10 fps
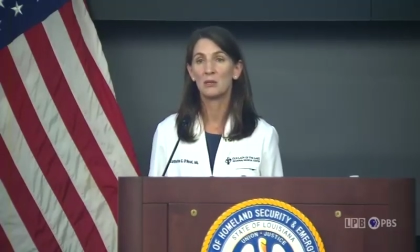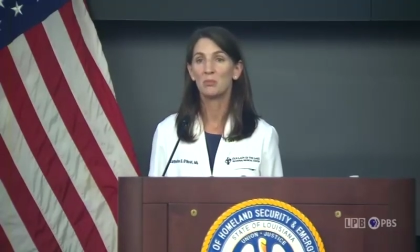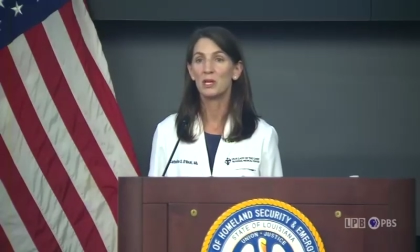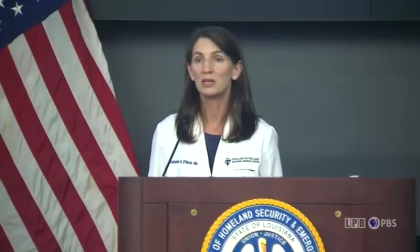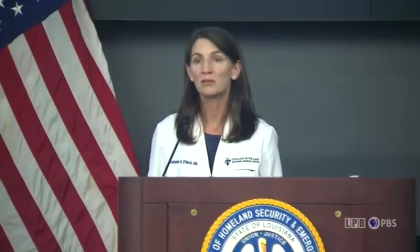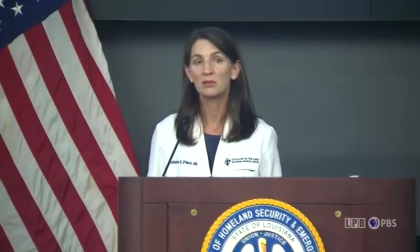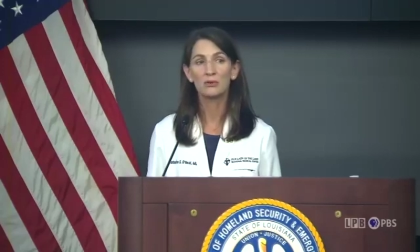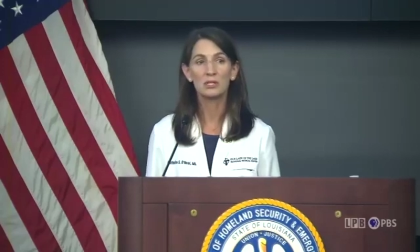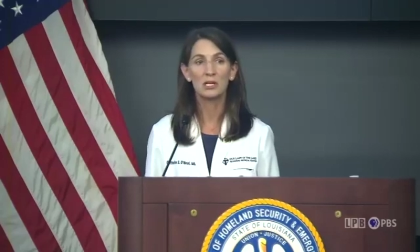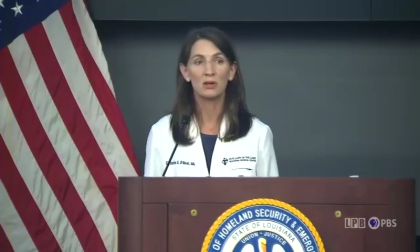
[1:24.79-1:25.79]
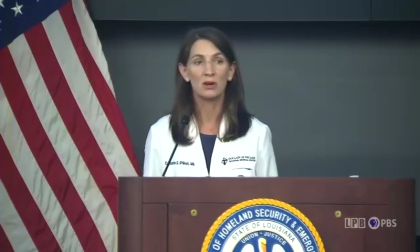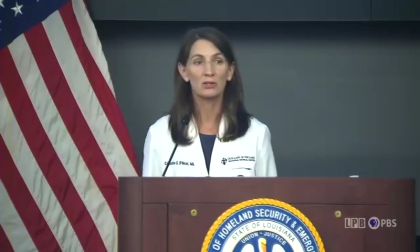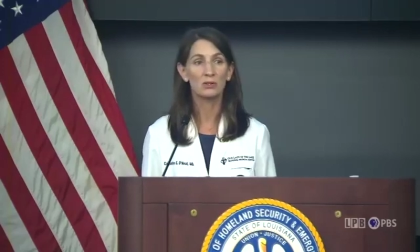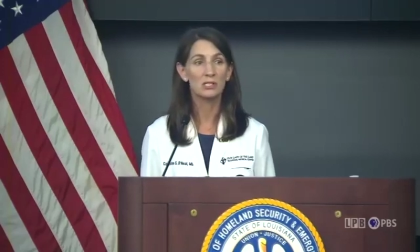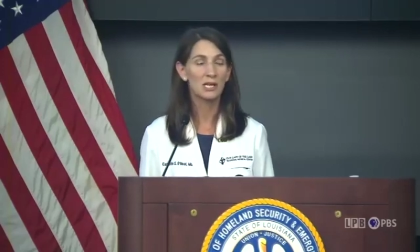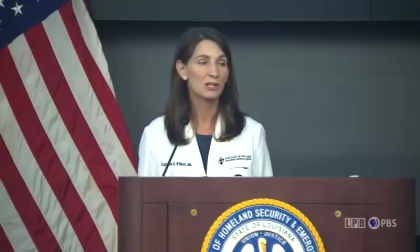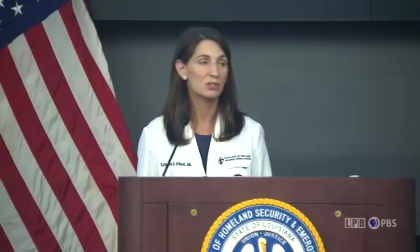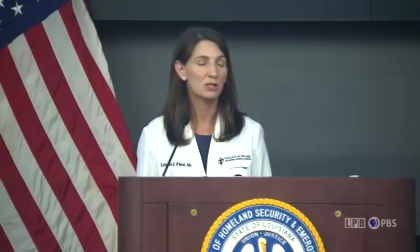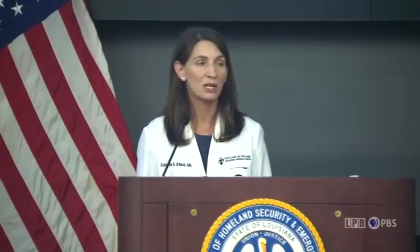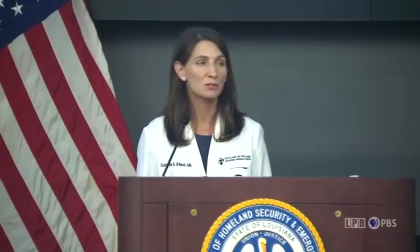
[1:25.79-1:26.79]
Many of those ERs are
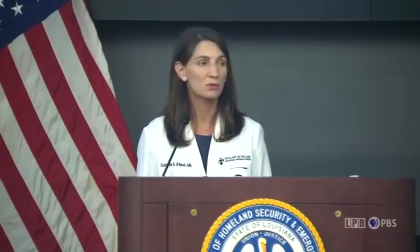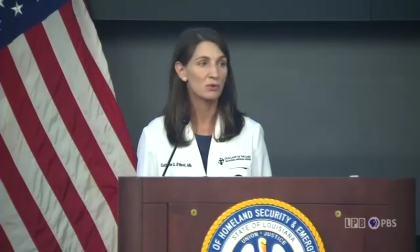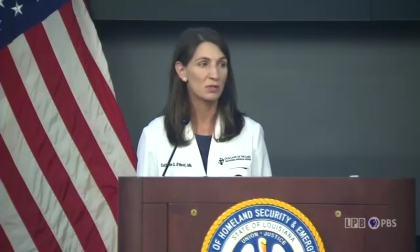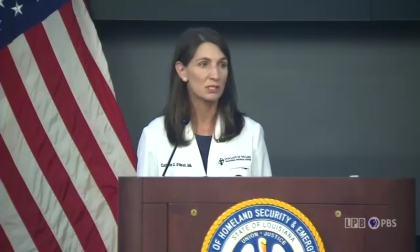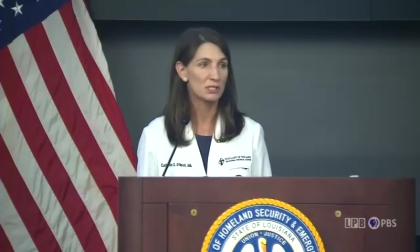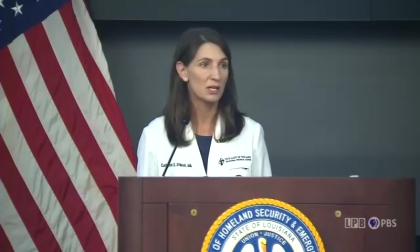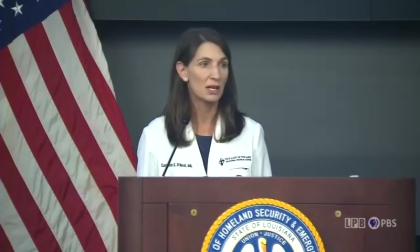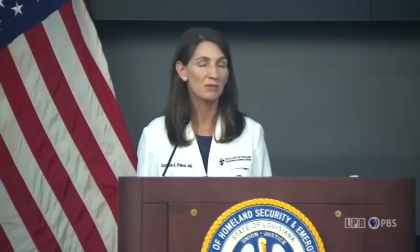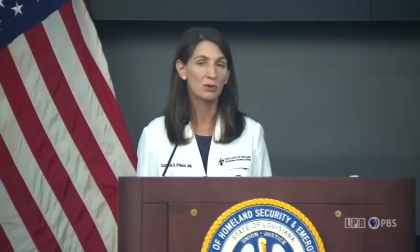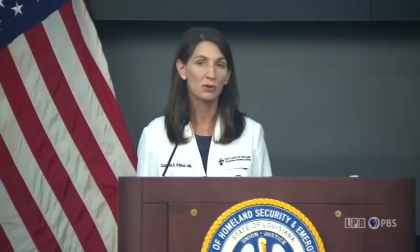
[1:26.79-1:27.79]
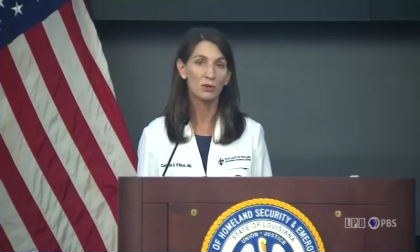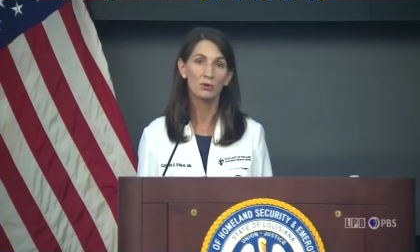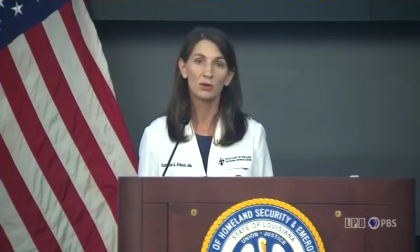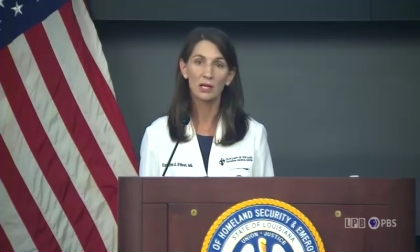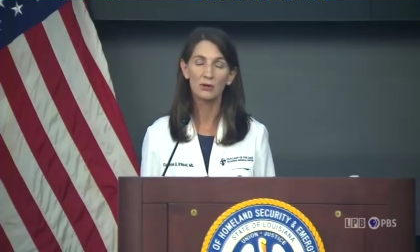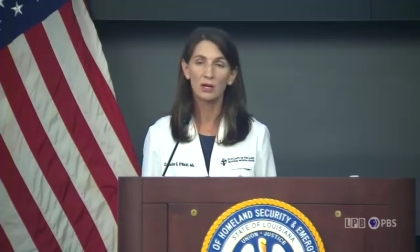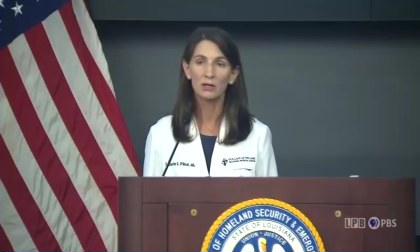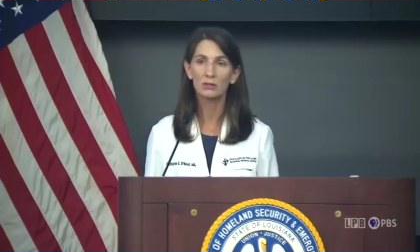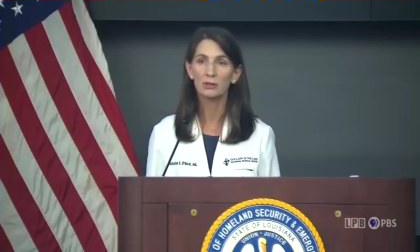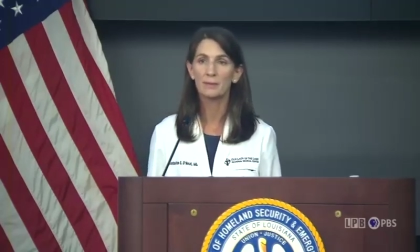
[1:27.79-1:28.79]
attached to a hospital that does not have a critical care
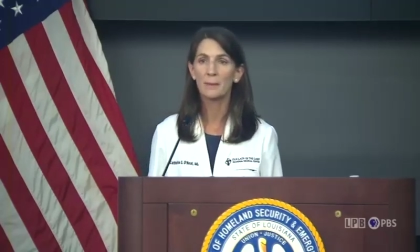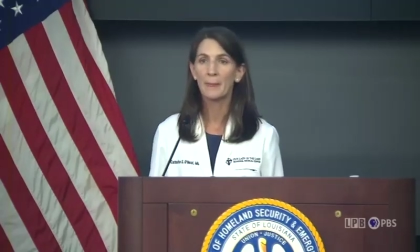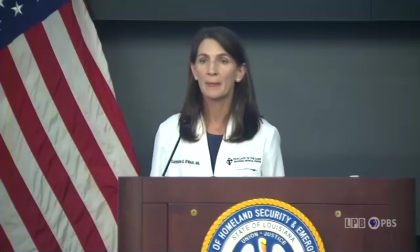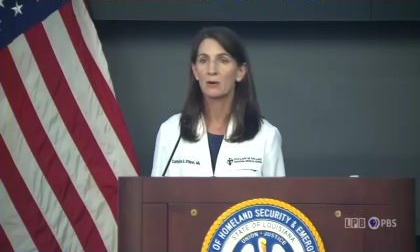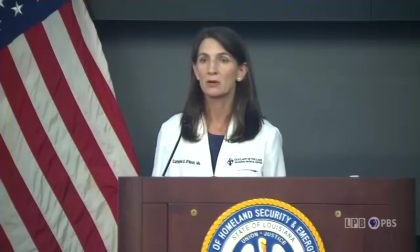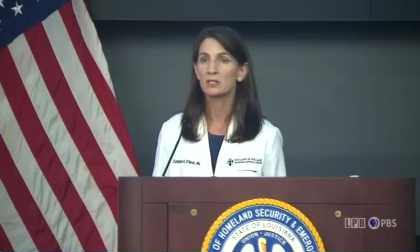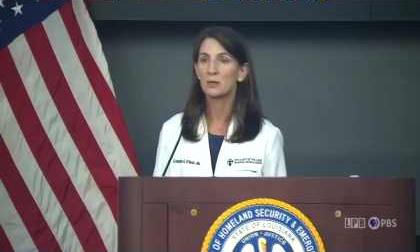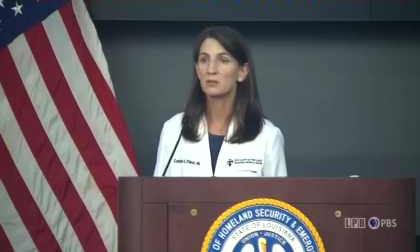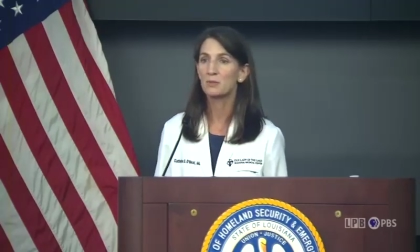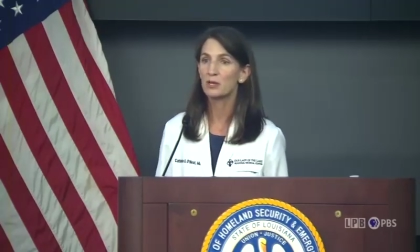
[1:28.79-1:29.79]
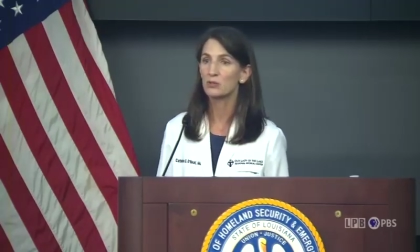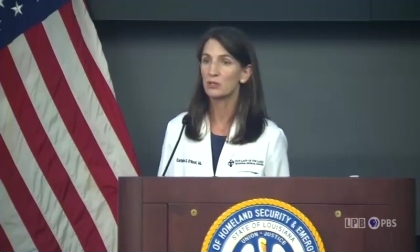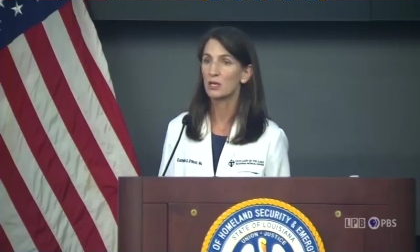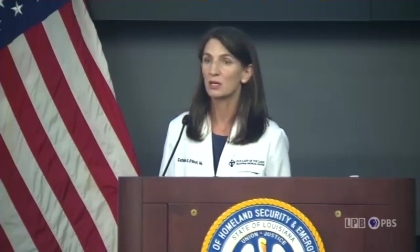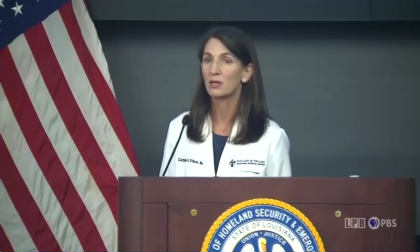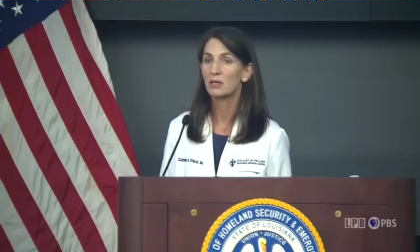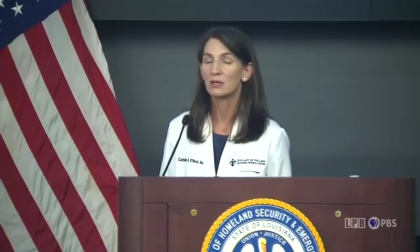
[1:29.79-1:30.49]
doctor or a subspecialty